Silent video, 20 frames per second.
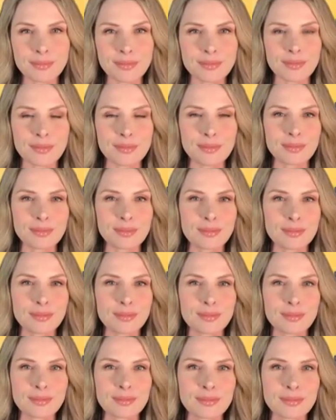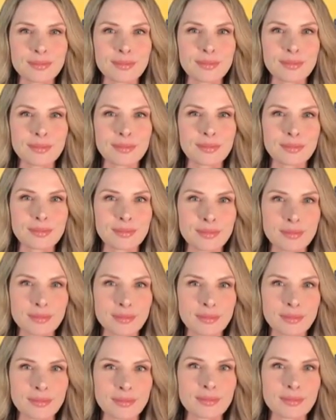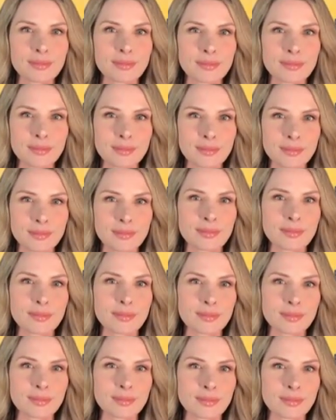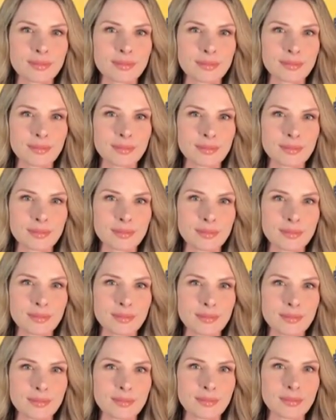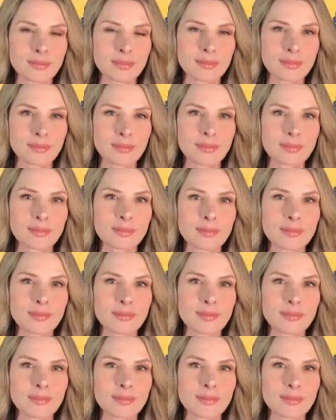(silent)